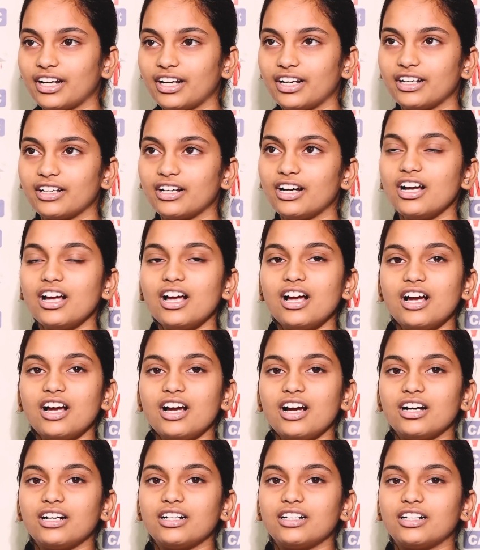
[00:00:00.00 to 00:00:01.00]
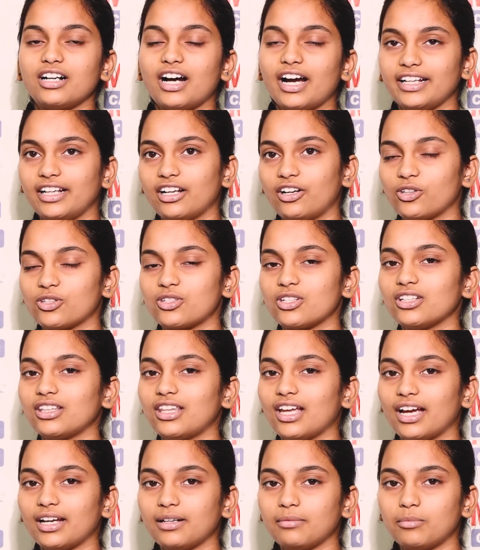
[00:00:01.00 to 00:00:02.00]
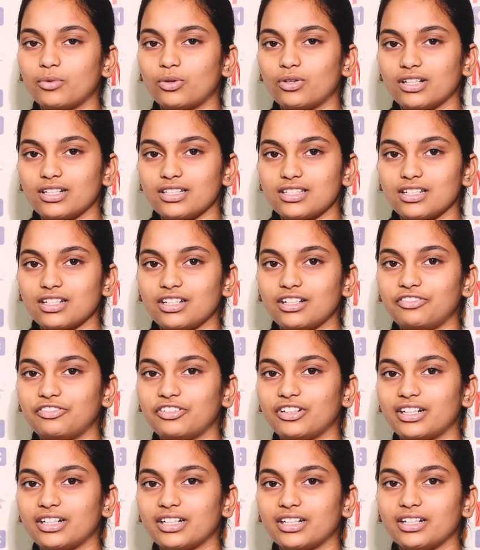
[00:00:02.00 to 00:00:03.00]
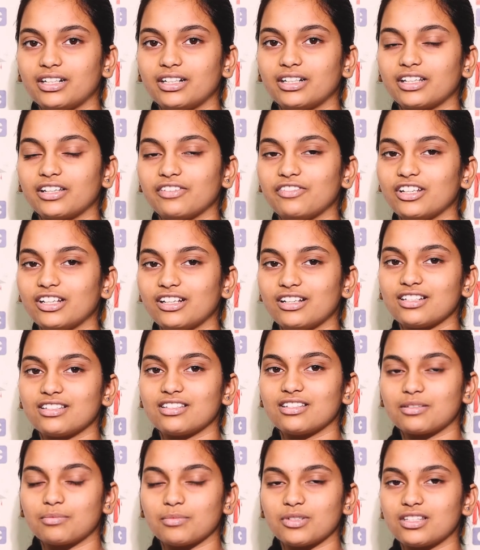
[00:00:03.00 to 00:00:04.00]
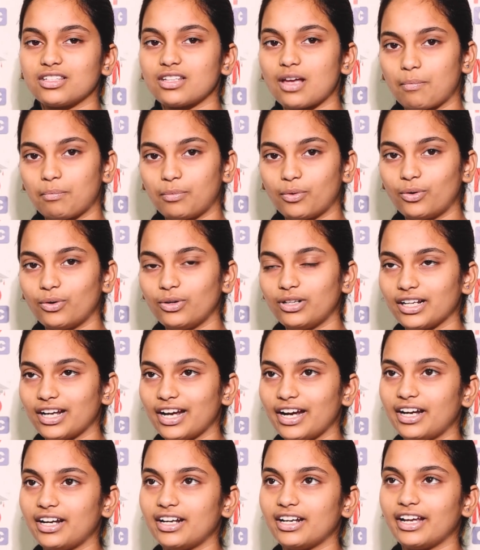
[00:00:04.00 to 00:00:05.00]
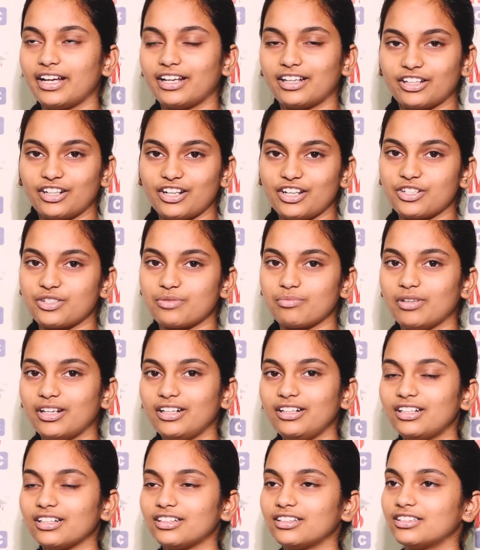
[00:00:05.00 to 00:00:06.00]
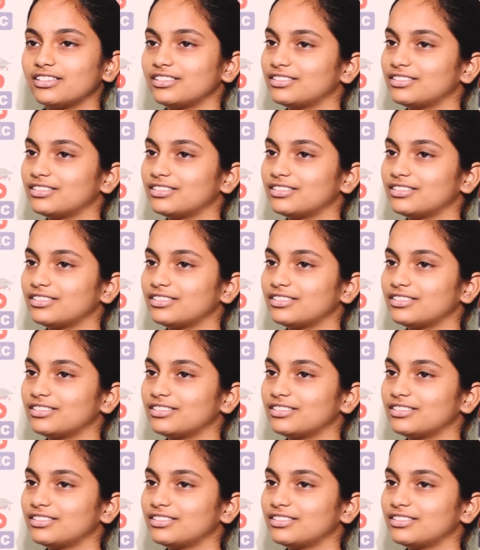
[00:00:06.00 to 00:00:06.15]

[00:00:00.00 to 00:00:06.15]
And I also thank Mohan sir for giving us this much support and encouragement.